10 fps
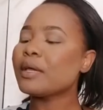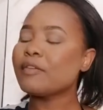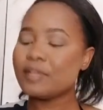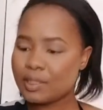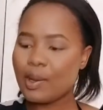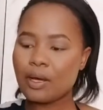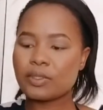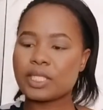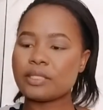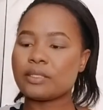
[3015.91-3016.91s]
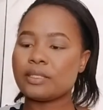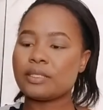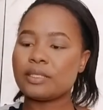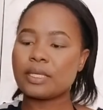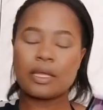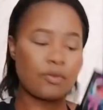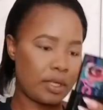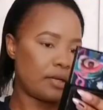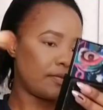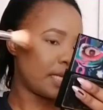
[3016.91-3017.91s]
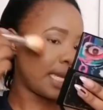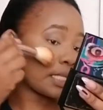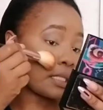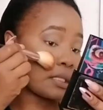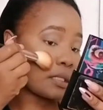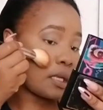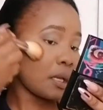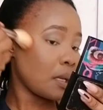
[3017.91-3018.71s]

If it's powder, get rid of the excess.